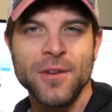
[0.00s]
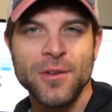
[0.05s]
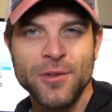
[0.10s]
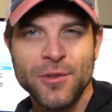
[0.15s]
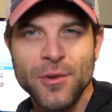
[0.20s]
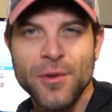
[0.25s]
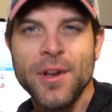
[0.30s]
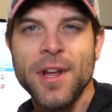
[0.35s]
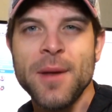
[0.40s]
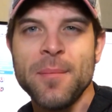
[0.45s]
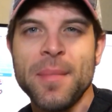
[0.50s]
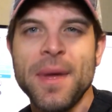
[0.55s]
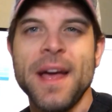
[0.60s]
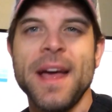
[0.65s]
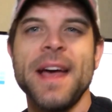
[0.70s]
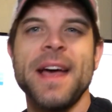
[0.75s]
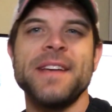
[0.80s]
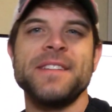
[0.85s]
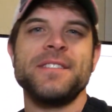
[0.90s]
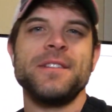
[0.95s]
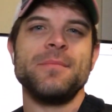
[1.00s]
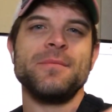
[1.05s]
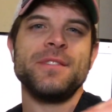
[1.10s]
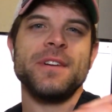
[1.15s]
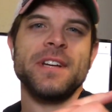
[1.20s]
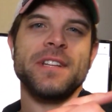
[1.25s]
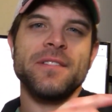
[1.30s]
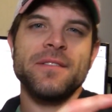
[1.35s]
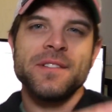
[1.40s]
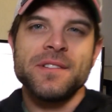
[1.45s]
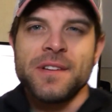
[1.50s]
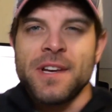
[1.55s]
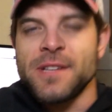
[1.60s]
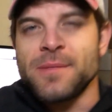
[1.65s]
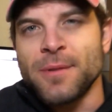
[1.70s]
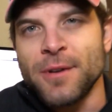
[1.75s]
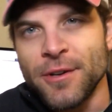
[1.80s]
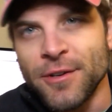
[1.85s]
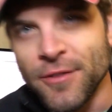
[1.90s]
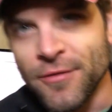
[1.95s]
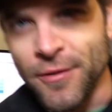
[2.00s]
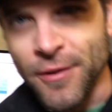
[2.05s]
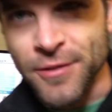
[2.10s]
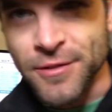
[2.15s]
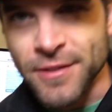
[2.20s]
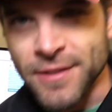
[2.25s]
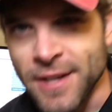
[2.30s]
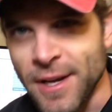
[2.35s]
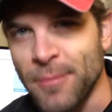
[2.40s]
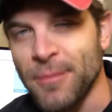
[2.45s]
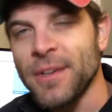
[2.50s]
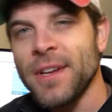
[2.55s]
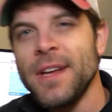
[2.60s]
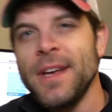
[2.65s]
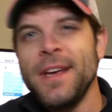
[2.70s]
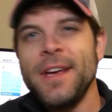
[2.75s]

you do not pass an objective assessment on your first attempt,